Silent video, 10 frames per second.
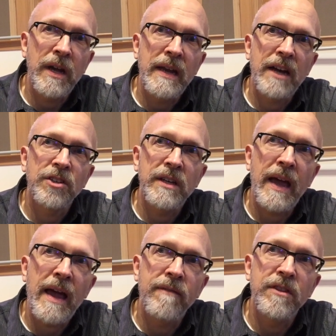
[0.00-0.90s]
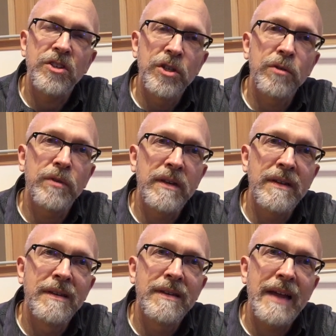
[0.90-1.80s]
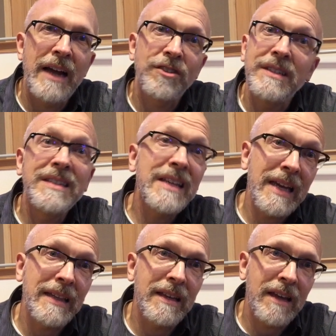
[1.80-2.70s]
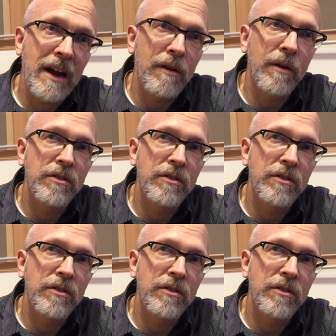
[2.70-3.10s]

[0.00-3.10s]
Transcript: and actually have the children actually singing the carol.